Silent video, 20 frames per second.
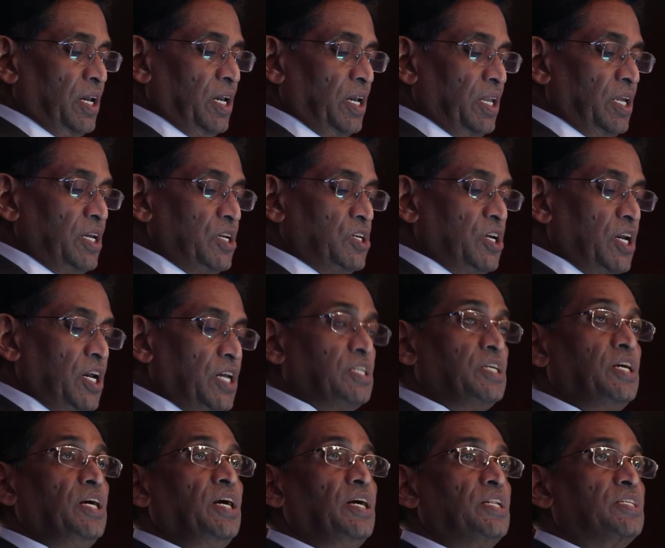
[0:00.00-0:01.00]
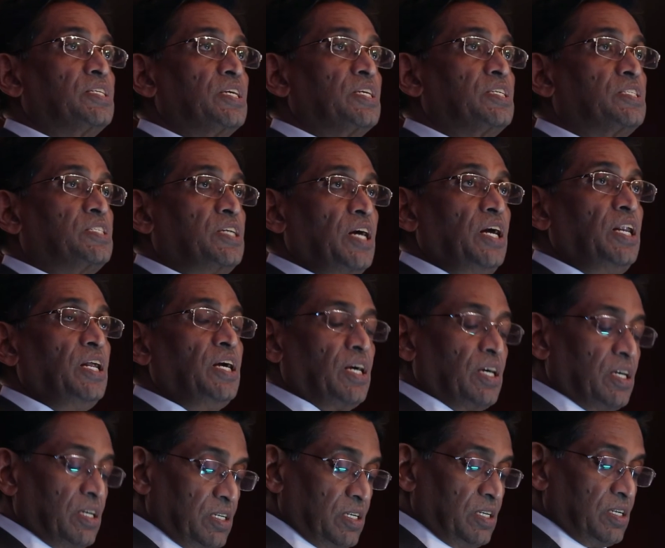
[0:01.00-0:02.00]
Initiating and
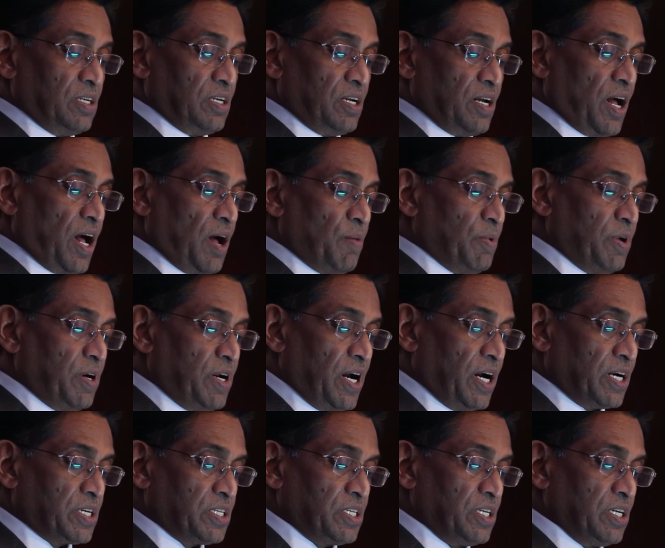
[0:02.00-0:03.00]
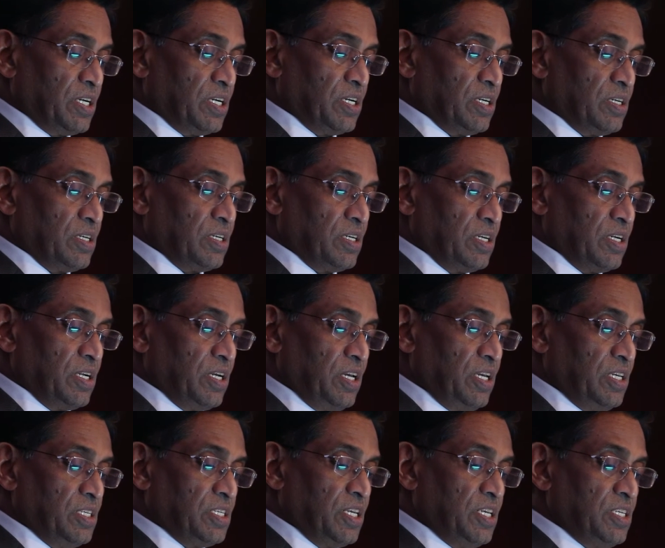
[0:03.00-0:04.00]
sustaining harm reduction
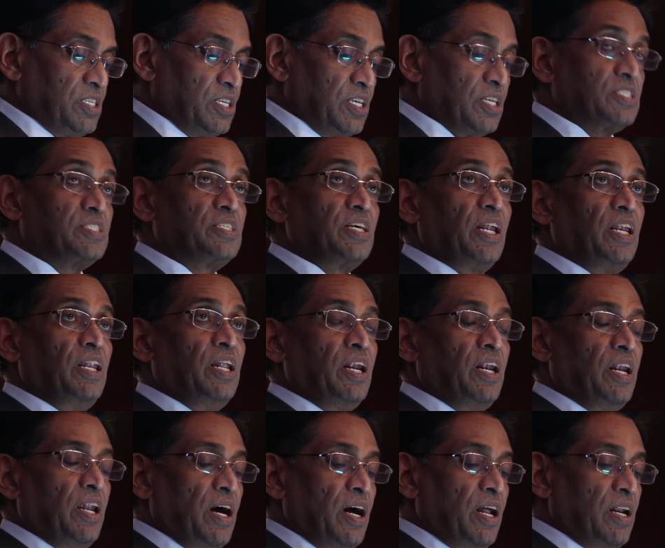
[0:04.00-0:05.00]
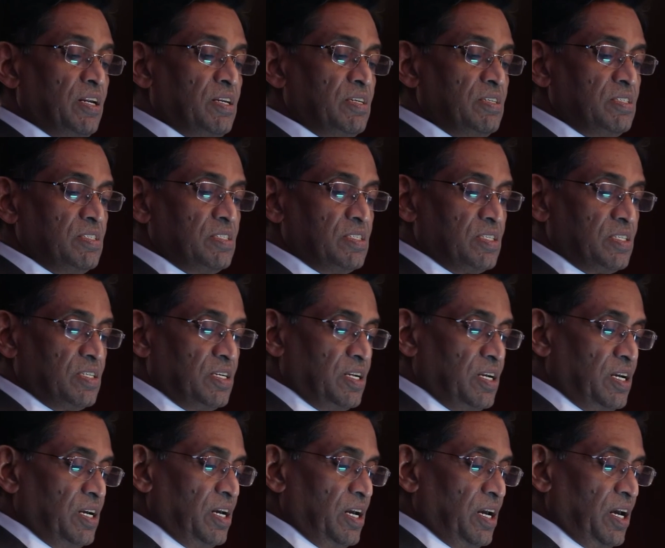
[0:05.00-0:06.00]
is easier said than done.
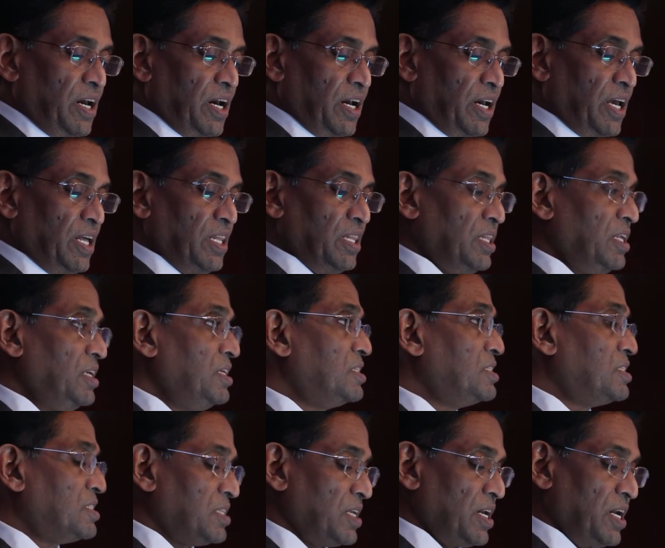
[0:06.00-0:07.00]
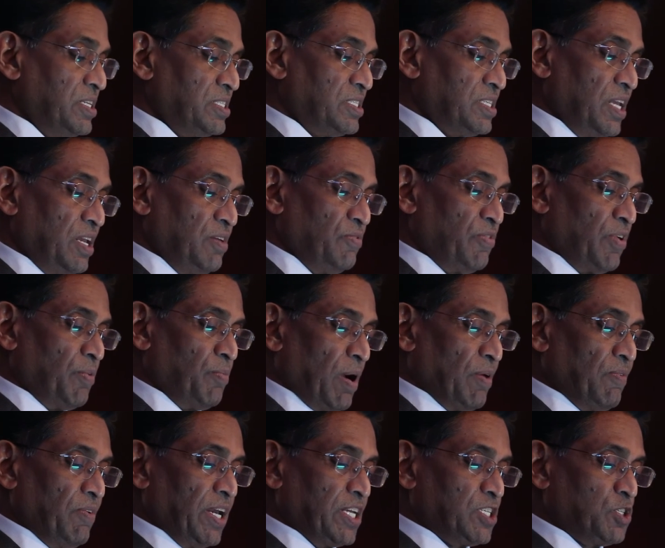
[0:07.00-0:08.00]
Again, this I say from
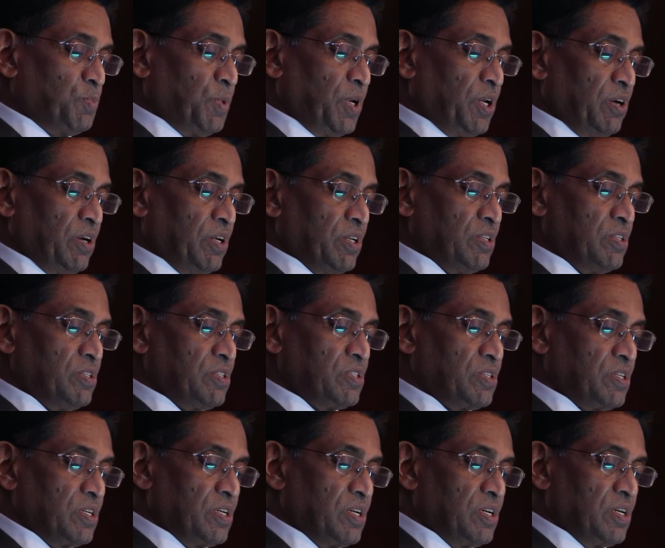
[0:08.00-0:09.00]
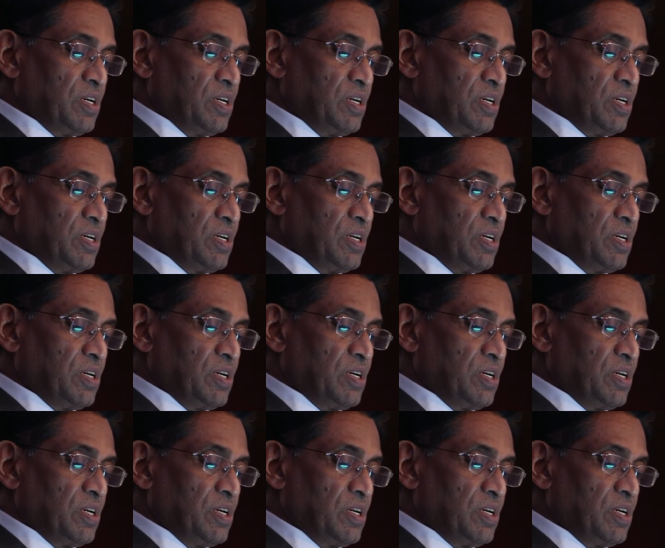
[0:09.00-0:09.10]
our experience.